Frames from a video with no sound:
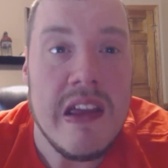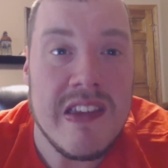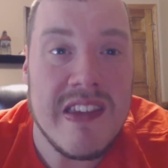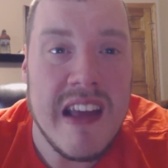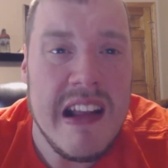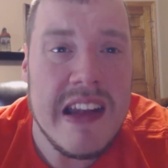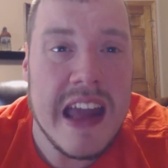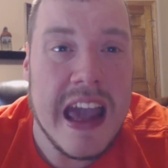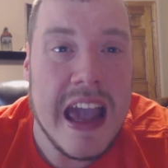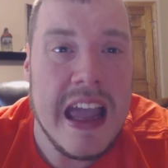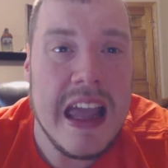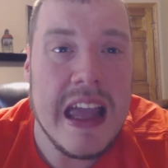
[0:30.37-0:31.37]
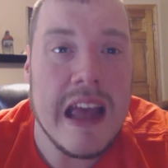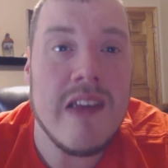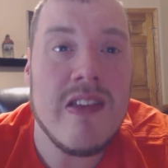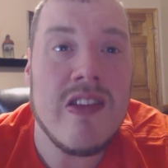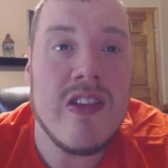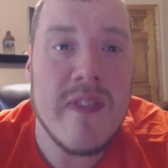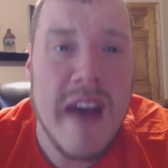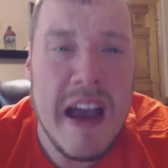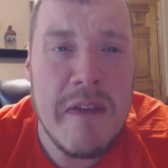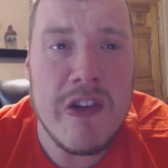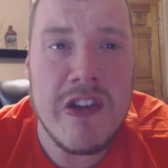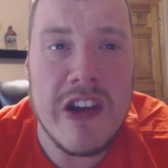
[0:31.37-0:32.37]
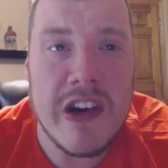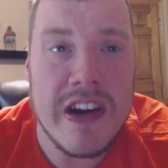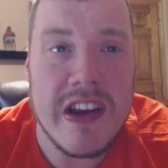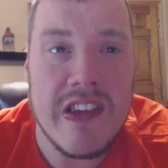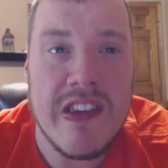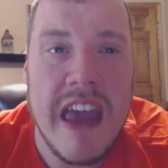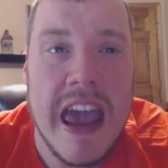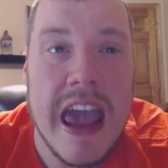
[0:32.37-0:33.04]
Sunday is Survivor Series,